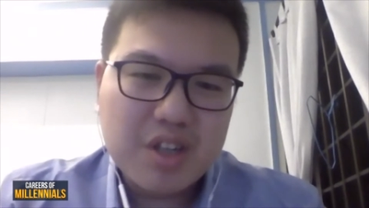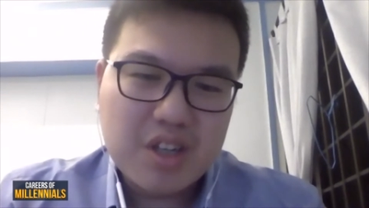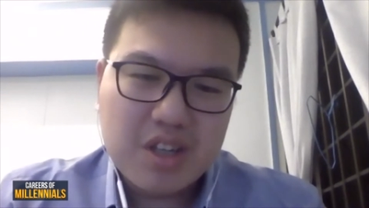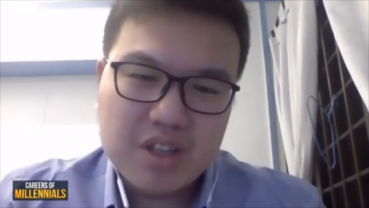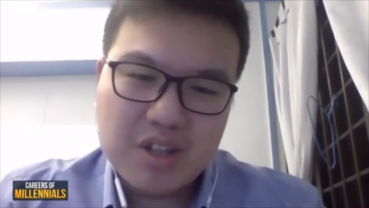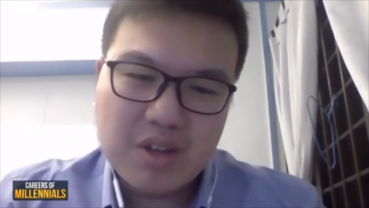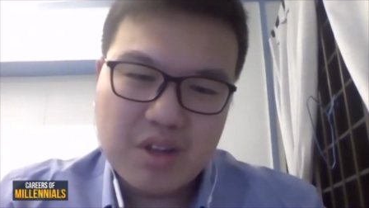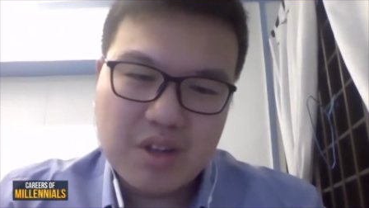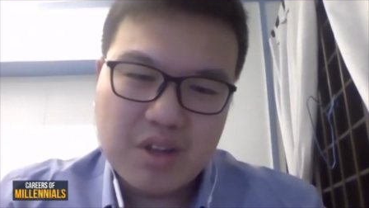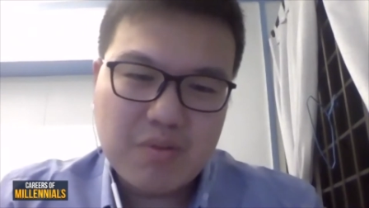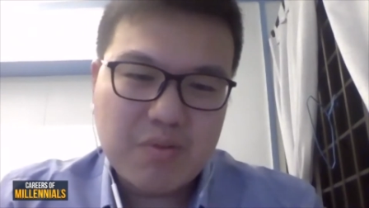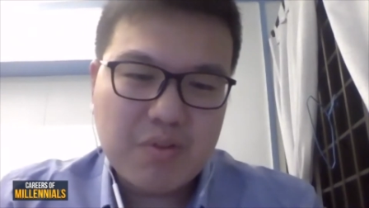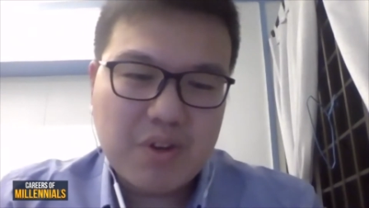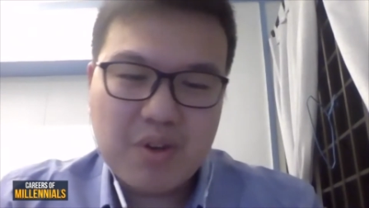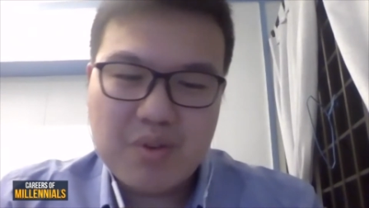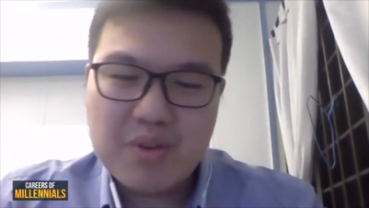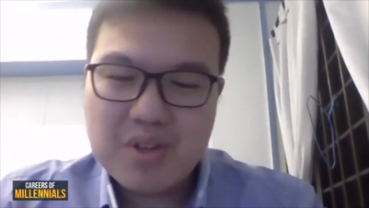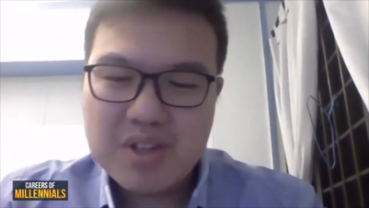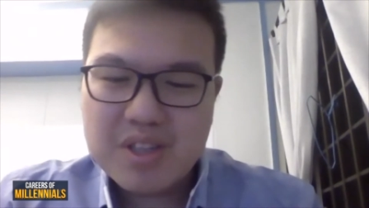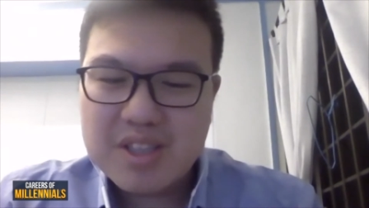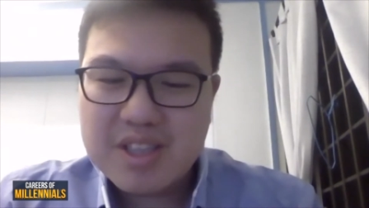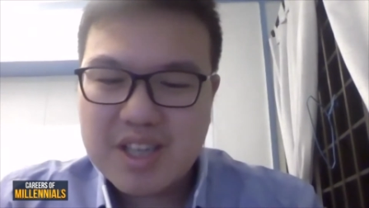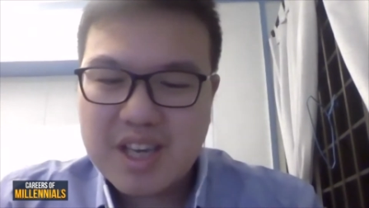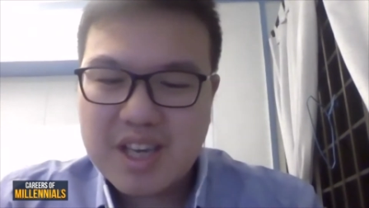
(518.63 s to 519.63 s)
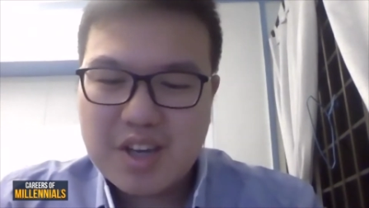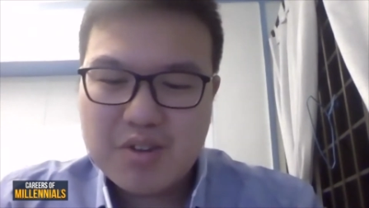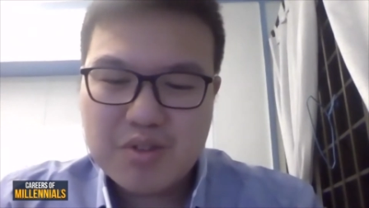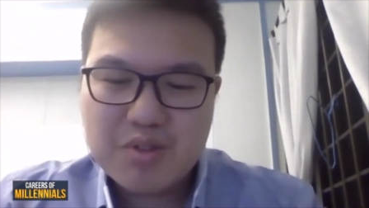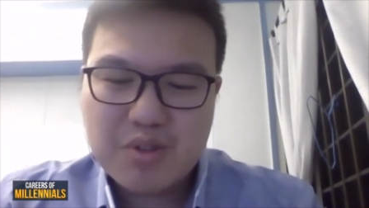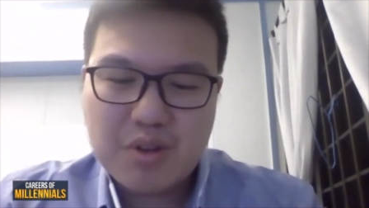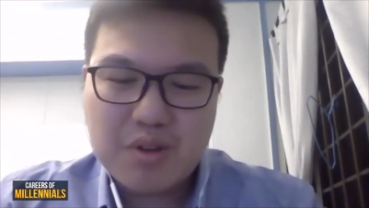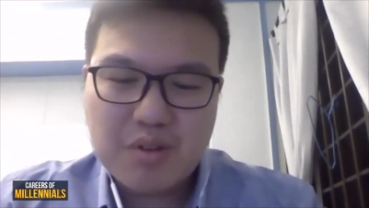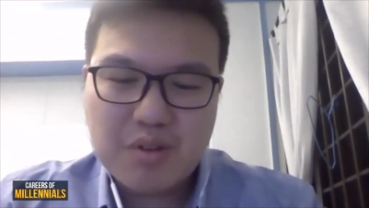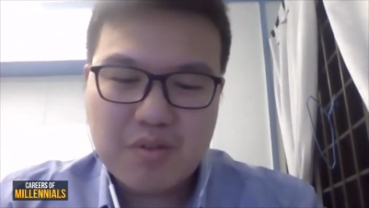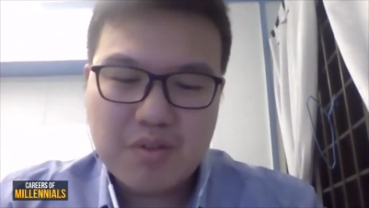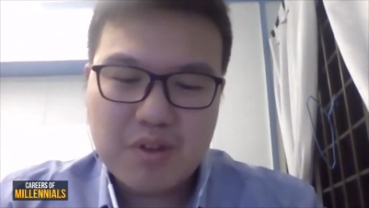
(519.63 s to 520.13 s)
the various kinds
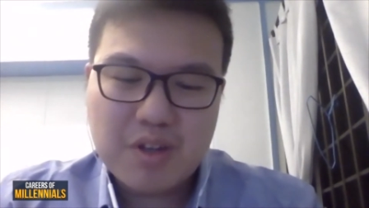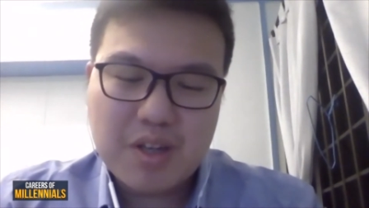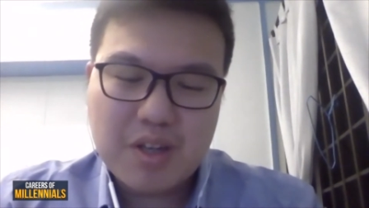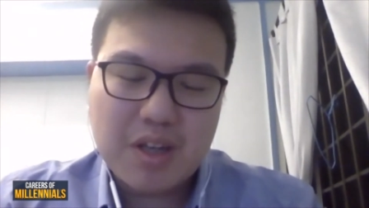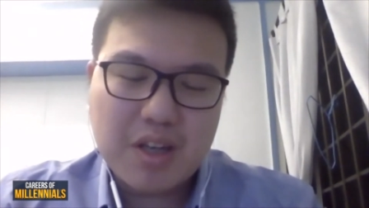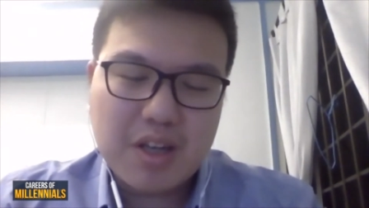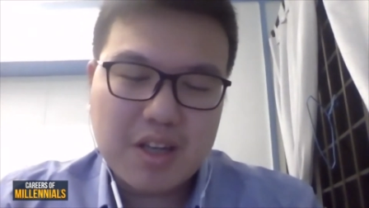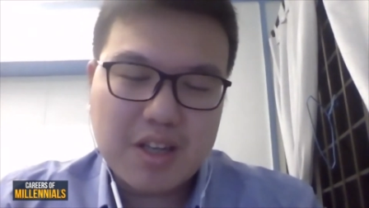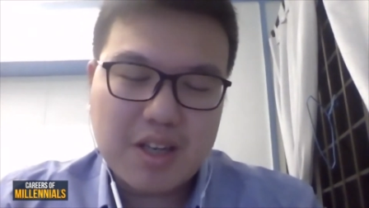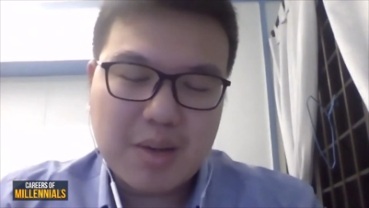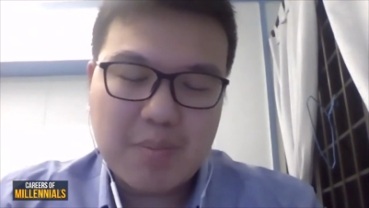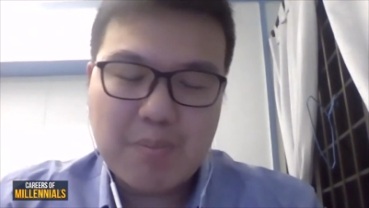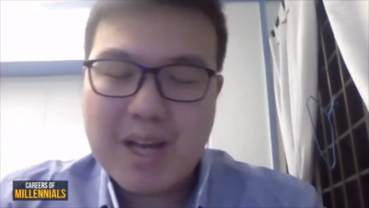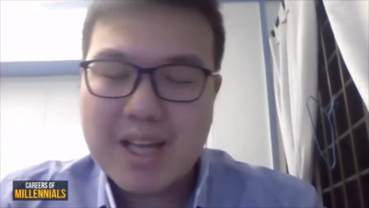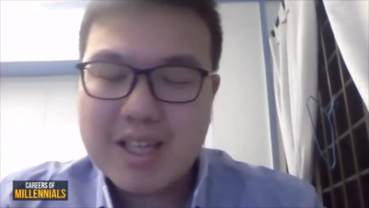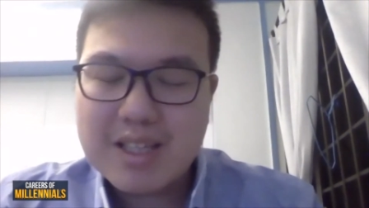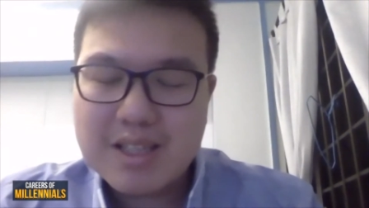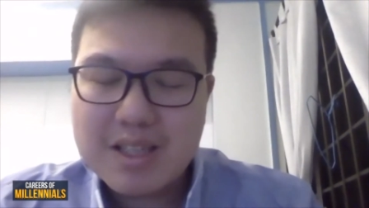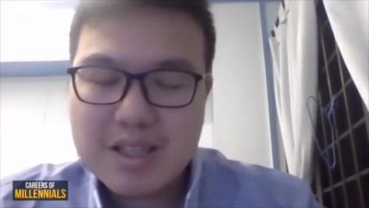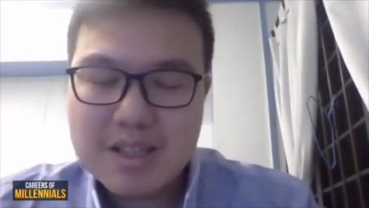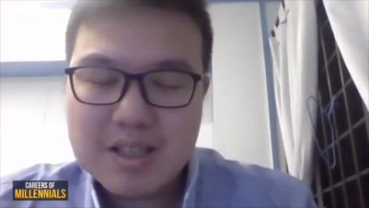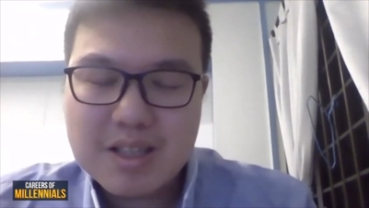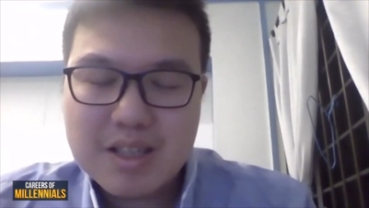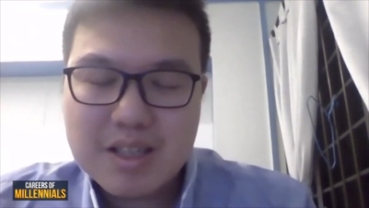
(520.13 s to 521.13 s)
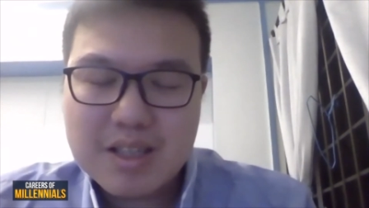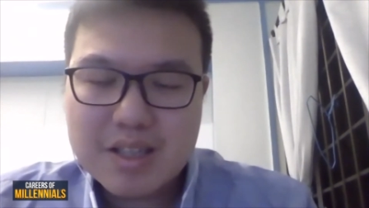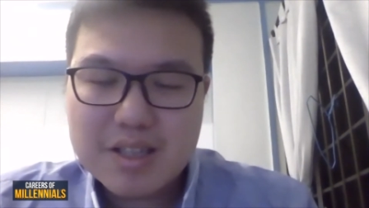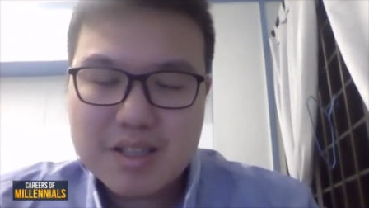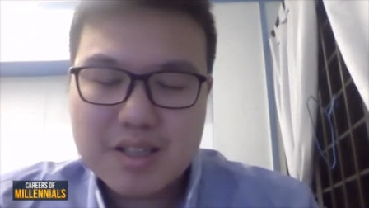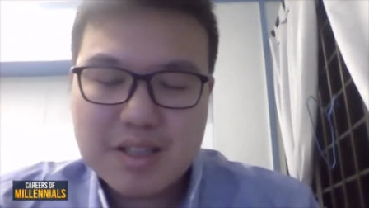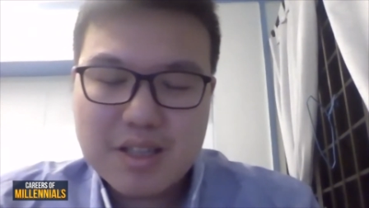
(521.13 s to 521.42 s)
of capacitors,